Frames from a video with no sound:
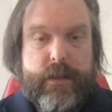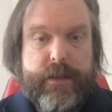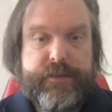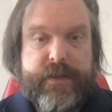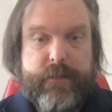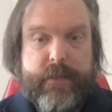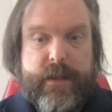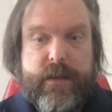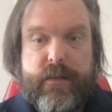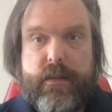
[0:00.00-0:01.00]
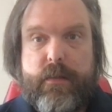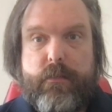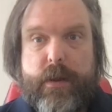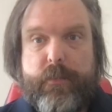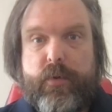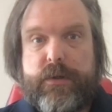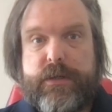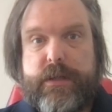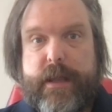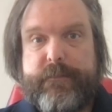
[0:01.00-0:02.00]
Checkmating. My
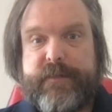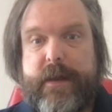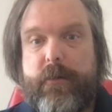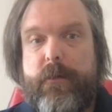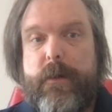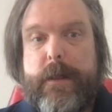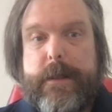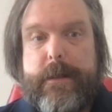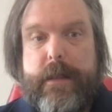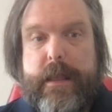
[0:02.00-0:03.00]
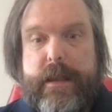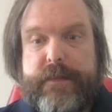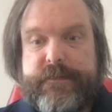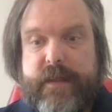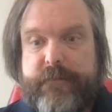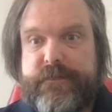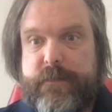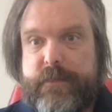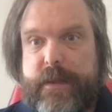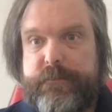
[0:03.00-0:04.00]
opponent times out. It is tough
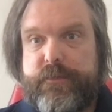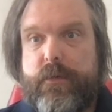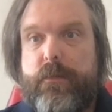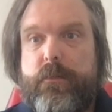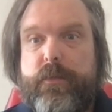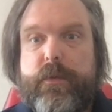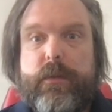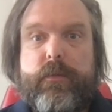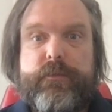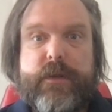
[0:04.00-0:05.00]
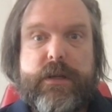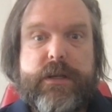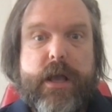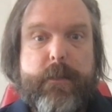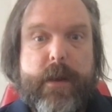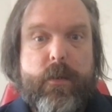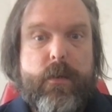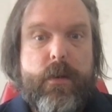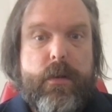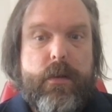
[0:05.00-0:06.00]
sometimes to lose on a timeout,
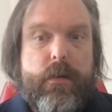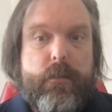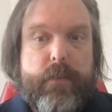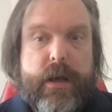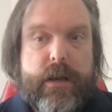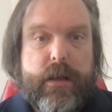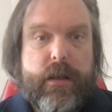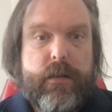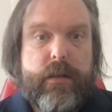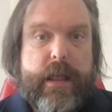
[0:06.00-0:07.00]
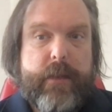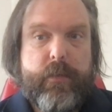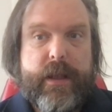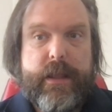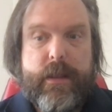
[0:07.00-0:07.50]
but anyway,